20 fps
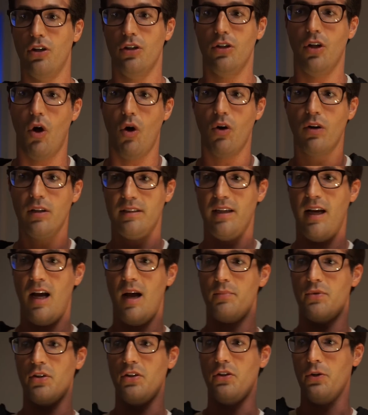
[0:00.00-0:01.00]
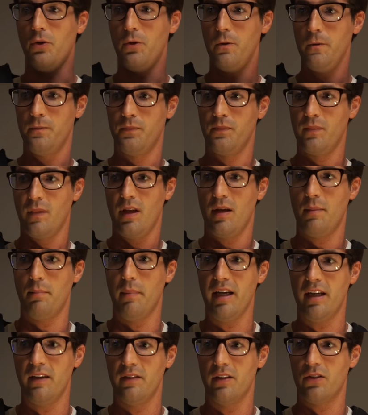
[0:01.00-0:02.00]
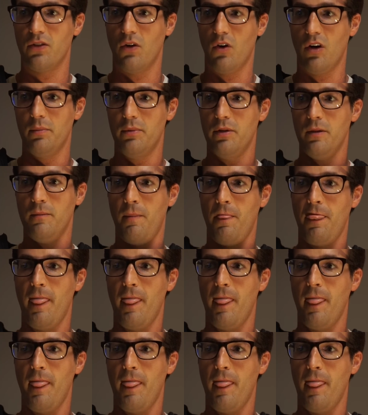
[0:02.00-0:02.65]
a long time to do, making this armor,